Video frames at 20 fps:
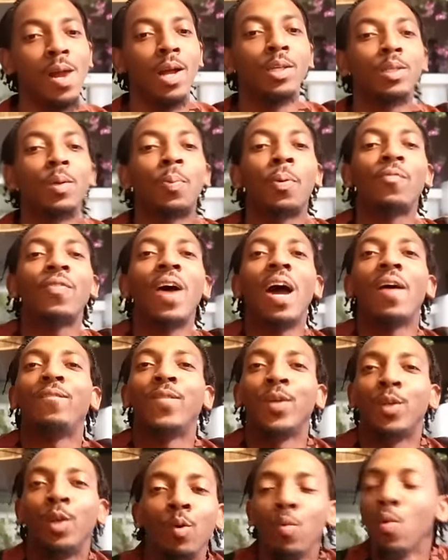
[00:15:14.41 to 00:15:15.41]
to provide
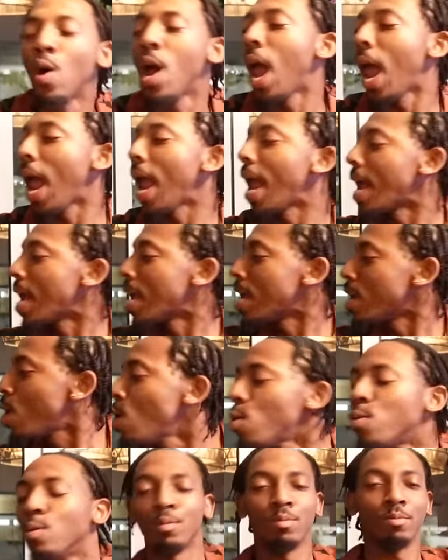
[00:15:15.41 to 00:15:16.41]
for you and
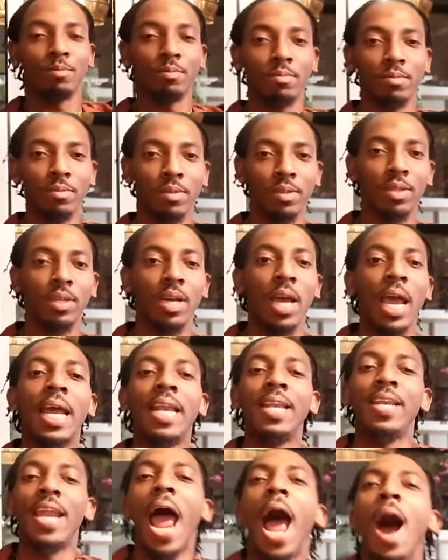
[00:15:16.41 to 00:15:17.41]
you.
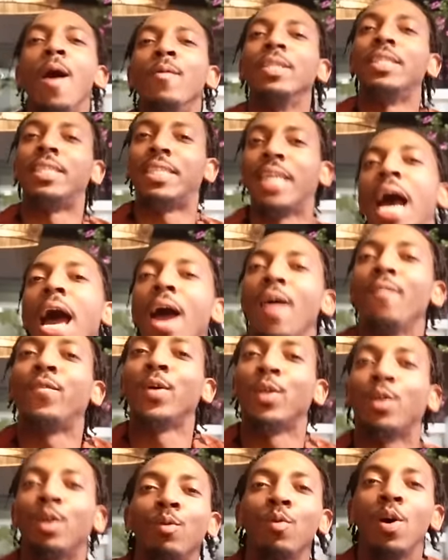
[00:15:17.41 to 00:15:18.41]
And now it's time
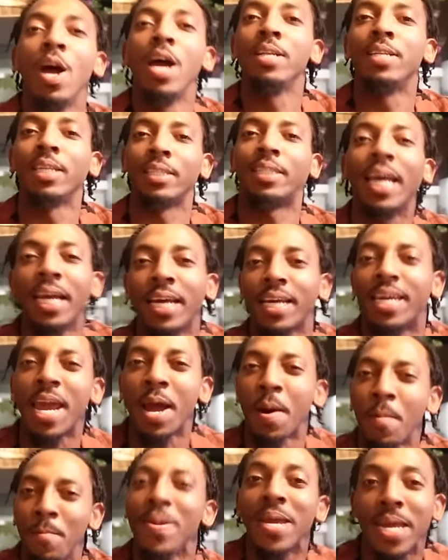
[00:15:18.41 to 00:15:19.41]
for you to take
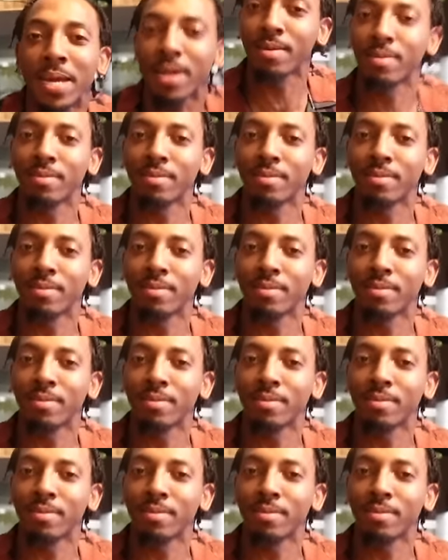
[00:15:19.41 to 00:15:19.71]
care of me.